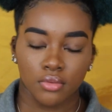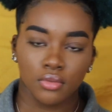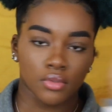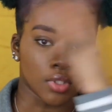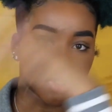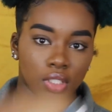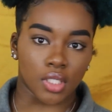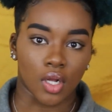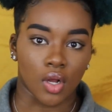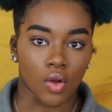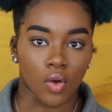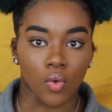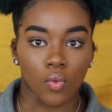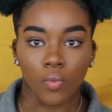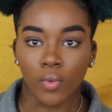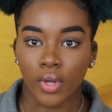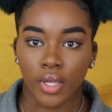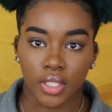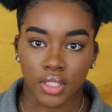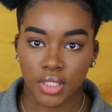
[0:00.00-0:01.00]
you know
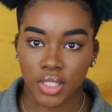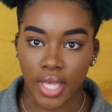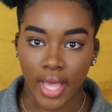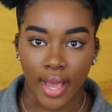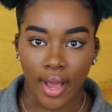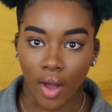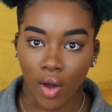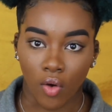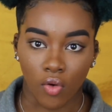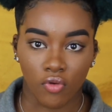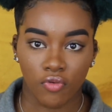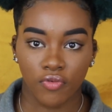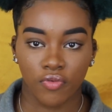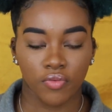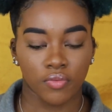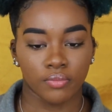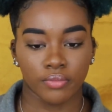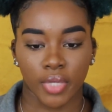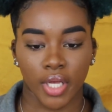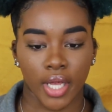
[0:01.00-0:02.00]
went to
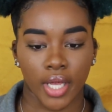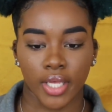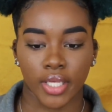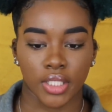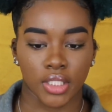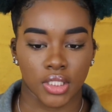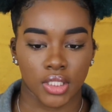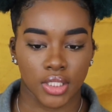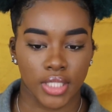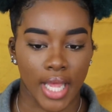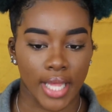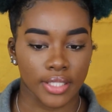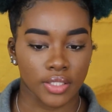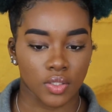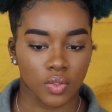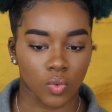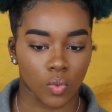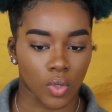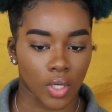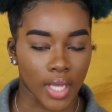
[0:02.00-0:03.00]
elf because
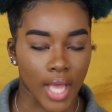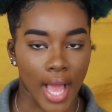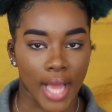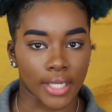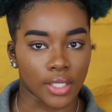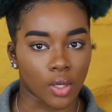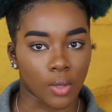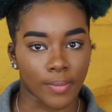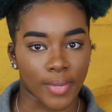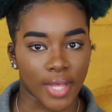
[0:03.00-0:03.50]
that's what I know